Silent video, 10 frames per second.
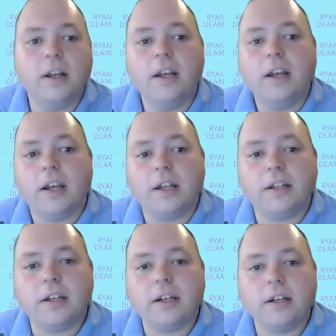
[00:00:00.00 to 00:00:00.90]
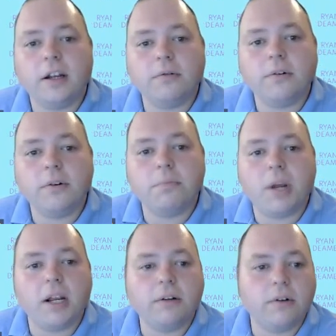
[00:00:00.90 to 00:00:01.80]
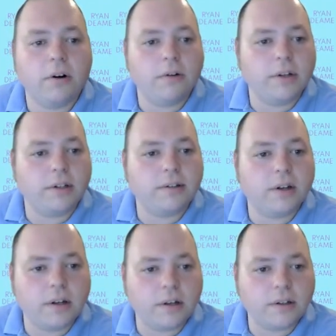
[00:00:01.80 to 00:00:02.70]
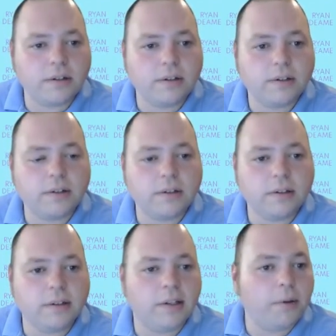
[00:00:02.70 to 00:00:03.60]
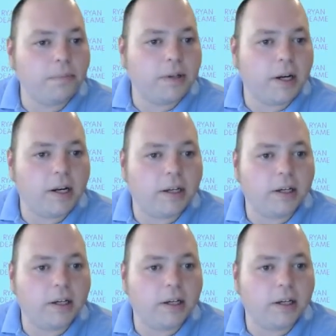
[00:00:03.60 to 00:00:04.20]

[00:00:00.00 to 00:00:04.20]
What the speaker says: and then I wrote a macro that does the updating.